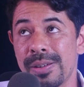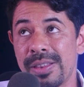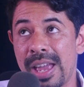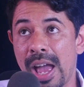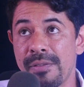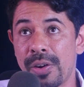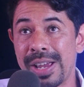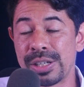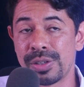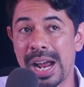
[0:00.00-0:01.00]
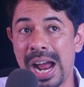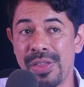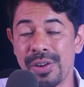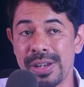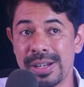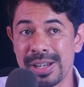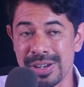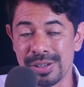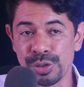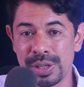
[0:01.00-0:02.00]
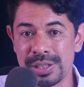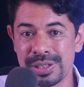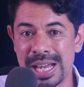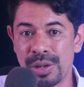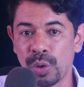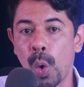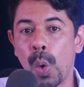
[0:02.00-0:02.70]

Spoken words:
They have variation either in the consonant sound